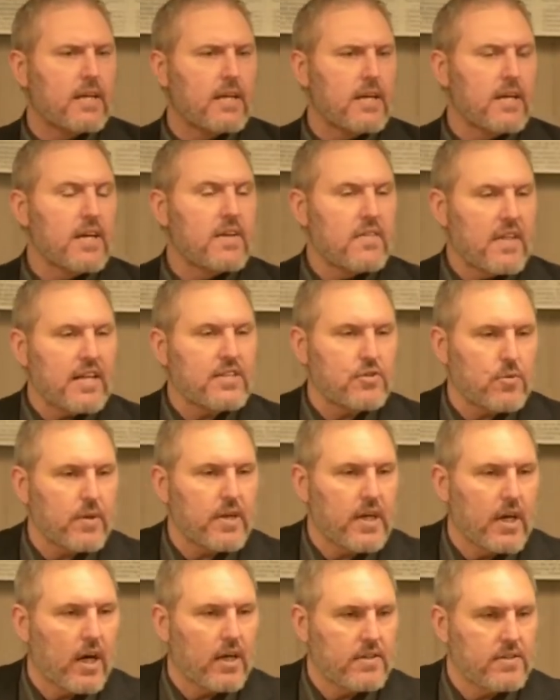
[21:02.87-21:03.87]
That's what
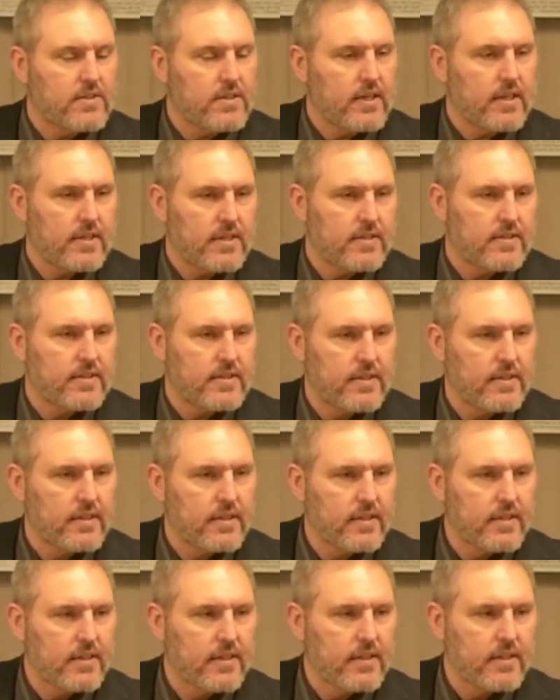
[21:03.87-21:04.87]
God says
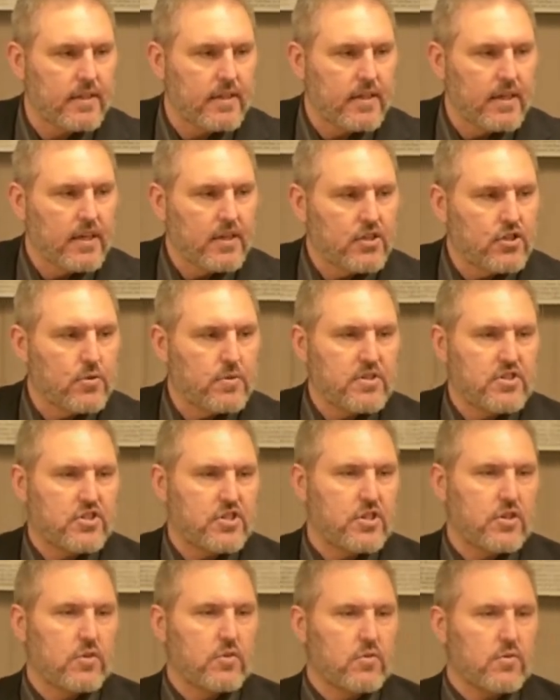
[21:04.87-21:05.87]
to his
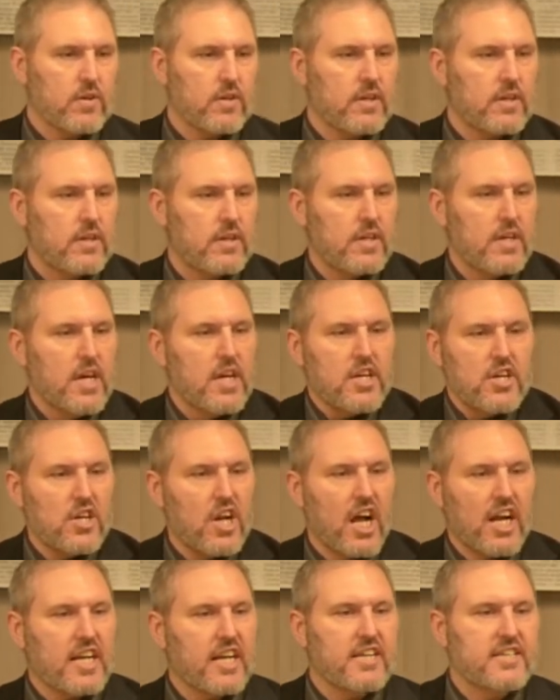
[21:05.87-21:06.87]
children. You're
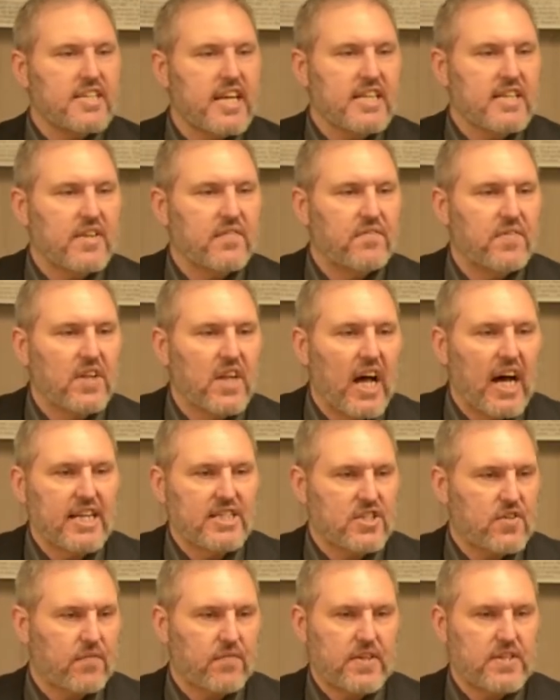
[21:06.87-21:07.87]
not going to take the
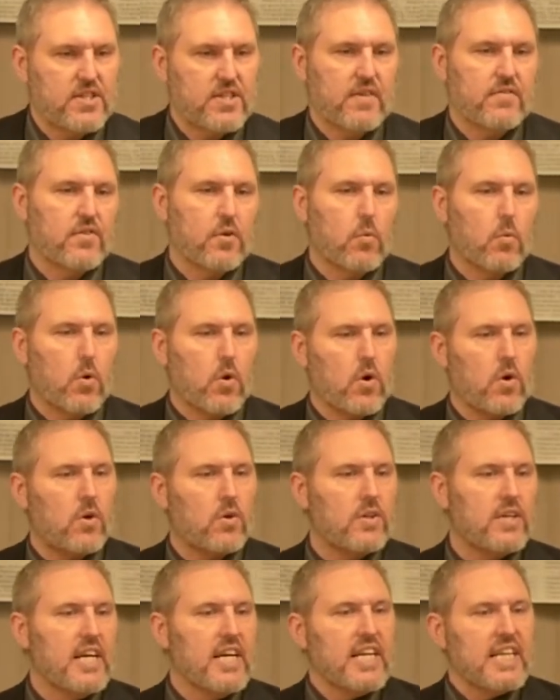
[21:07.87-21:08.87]
philosophies of the world,
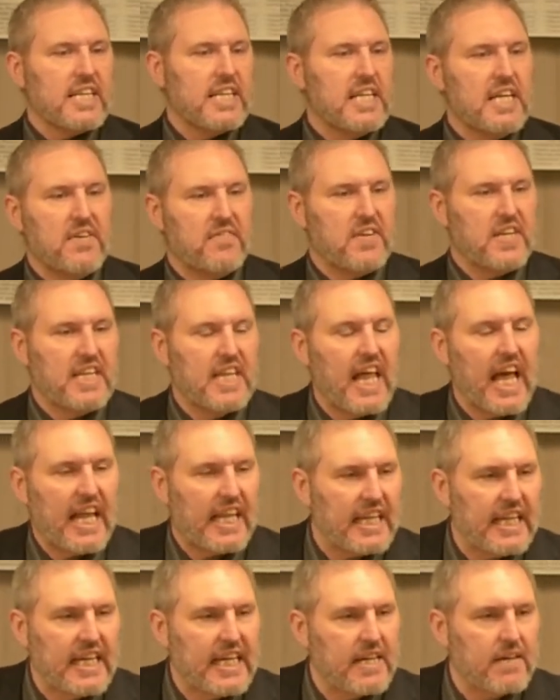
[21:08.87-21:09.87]
live and let
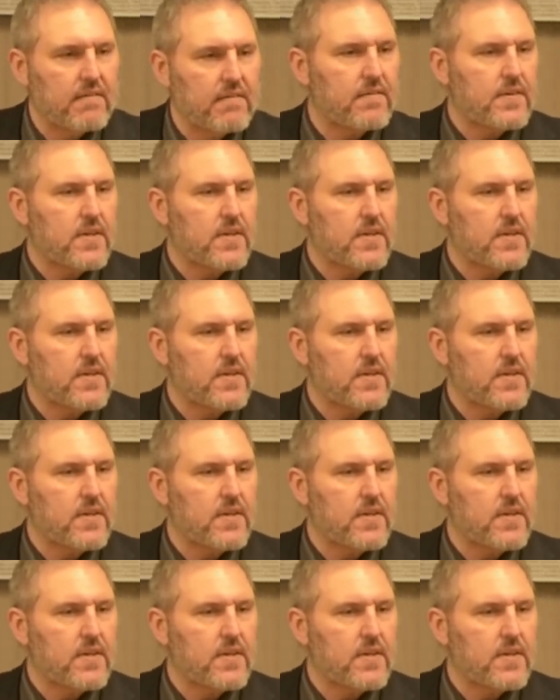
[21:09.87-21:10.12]
live,